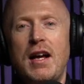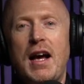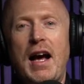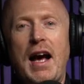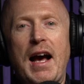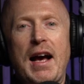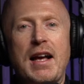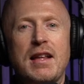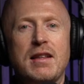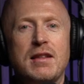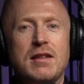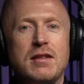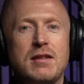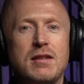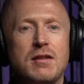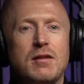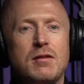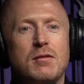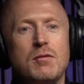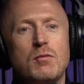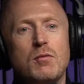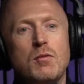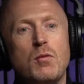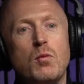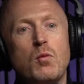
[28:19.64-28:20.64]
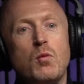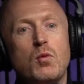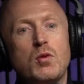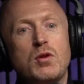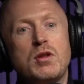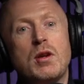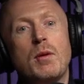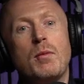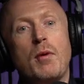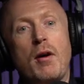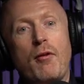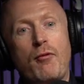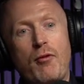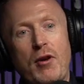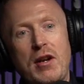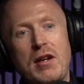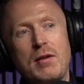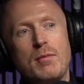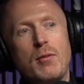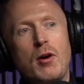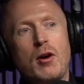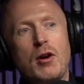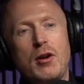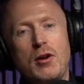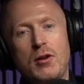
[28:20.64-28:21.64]
And some a friend of
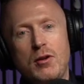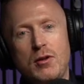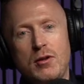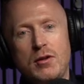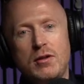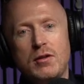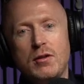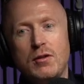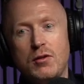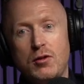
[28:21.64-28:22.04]
mine who's